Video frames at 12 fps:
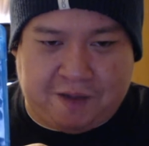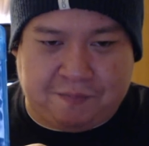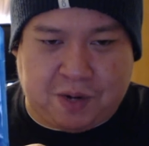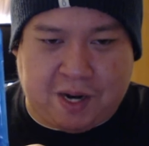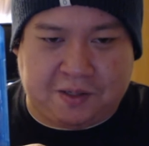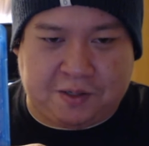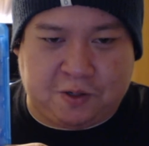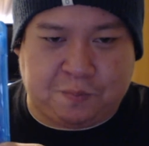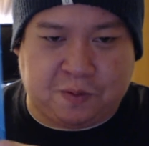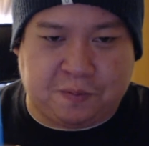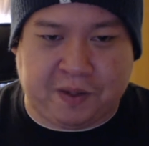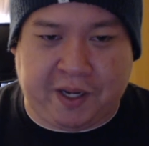you have Bradley
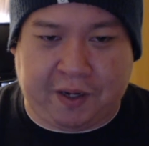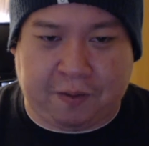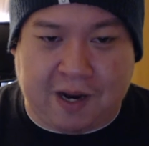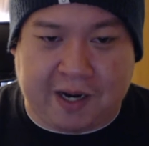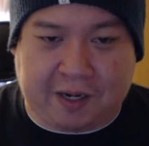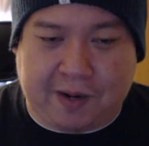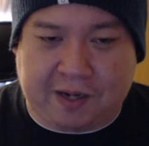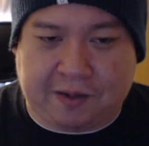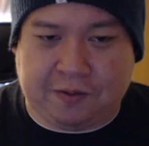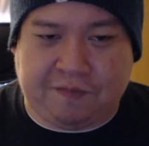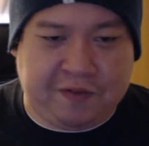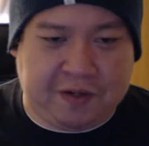Cooper playing Rocket
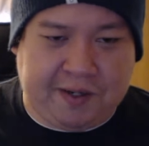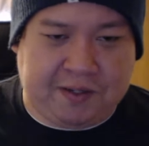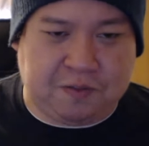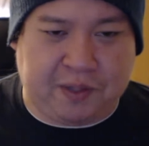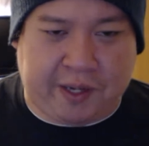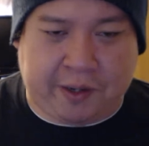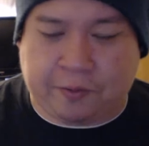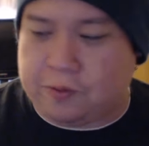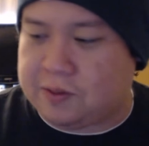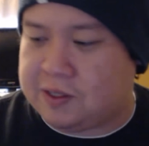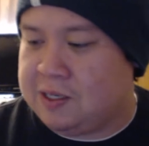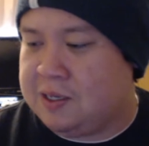Raccoon and Vin Diesel playing
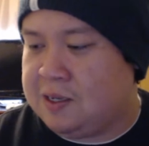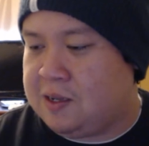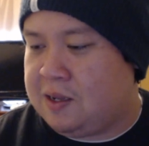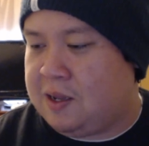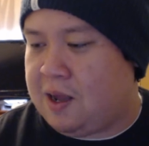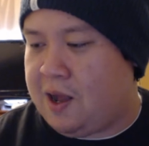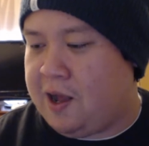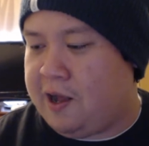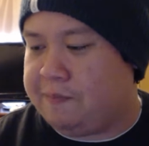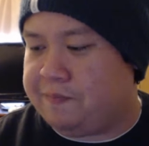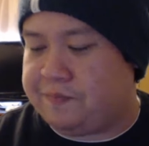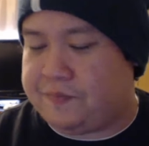Groot.
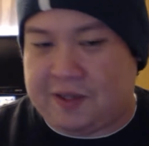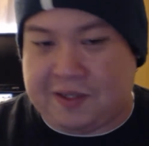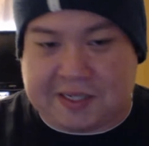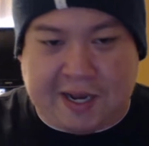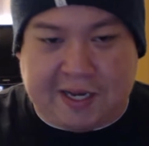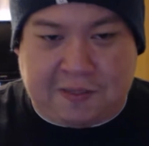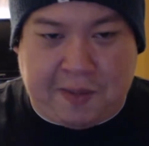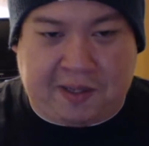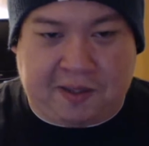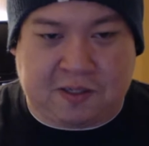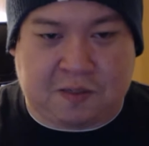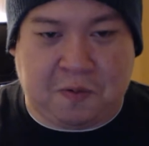These guys
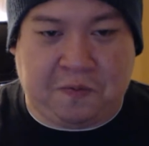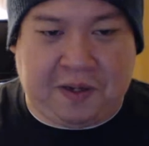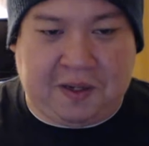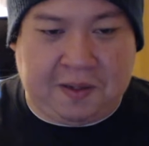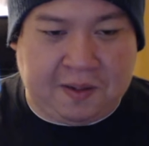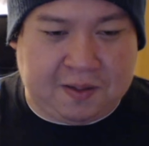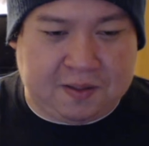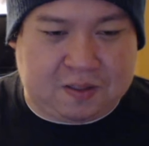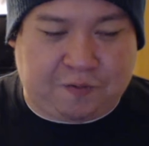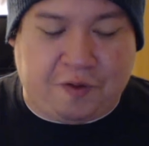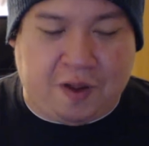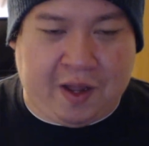make this movie.
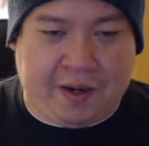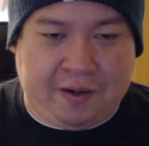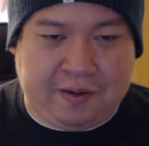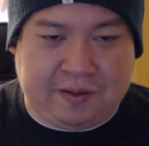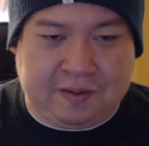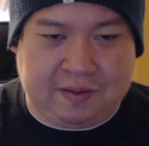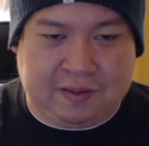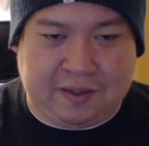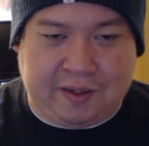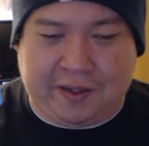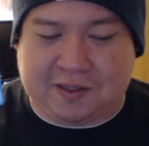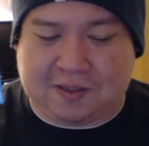It's fun.
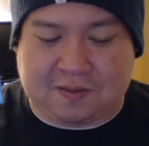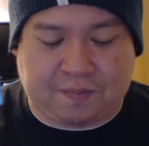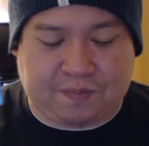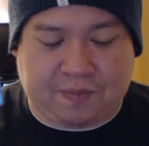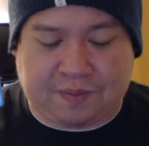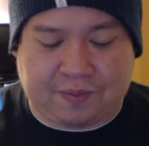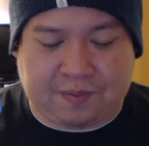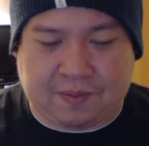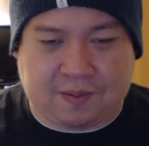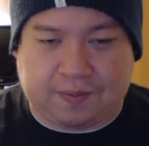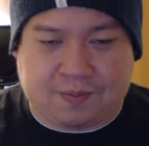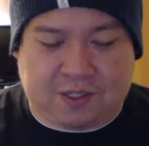It's
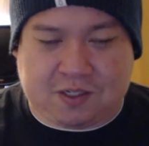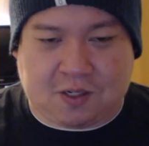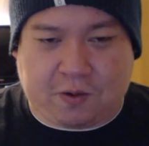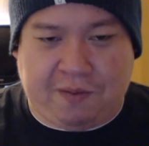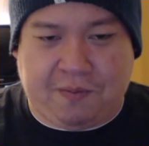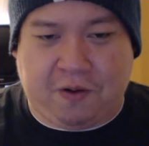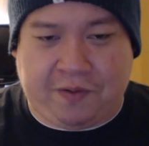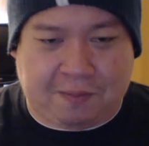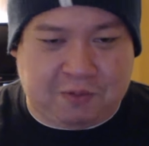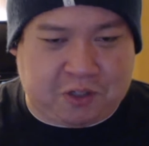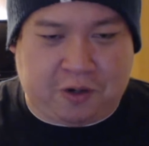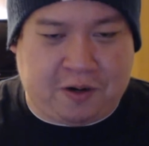just a great movie.
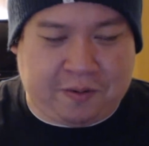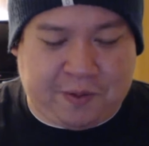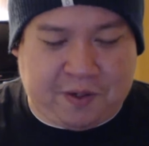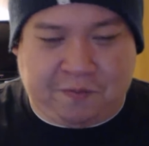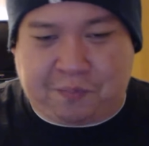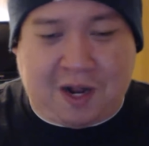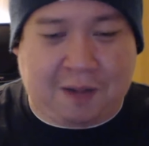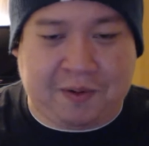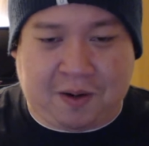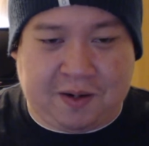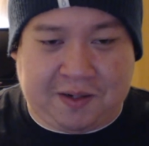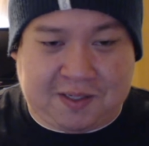I'm sure you've
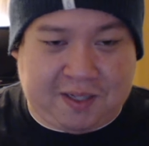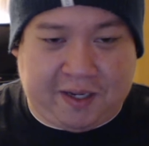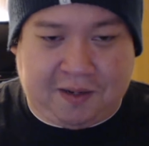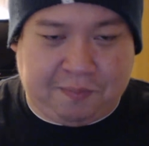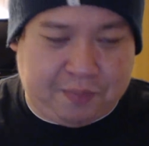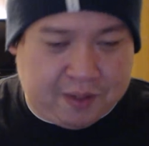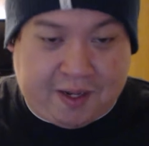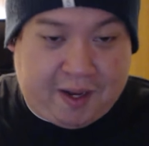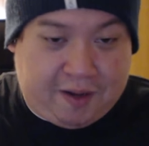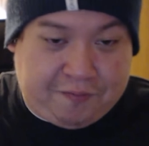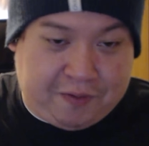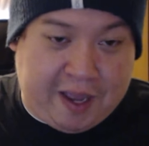probably already seen it, but
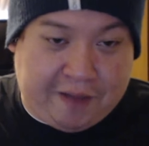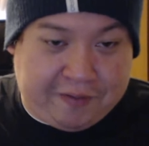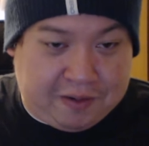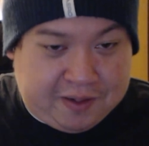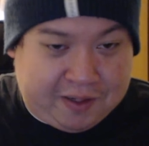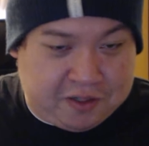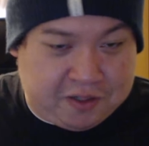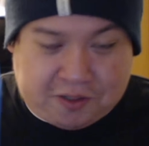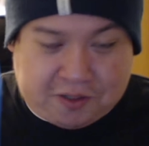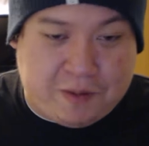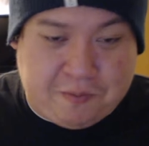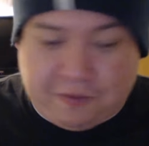hey, if you haven't, it's just
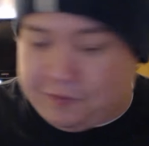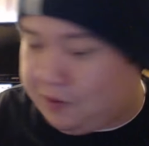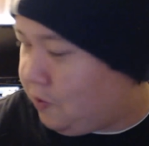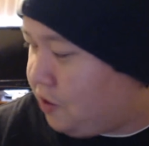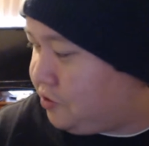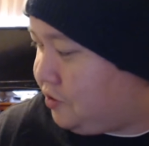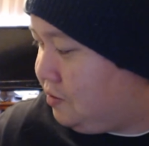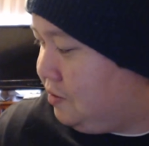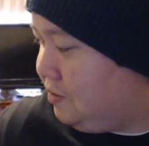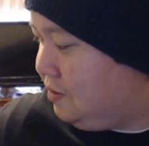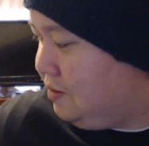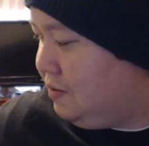a great movie. Watch it.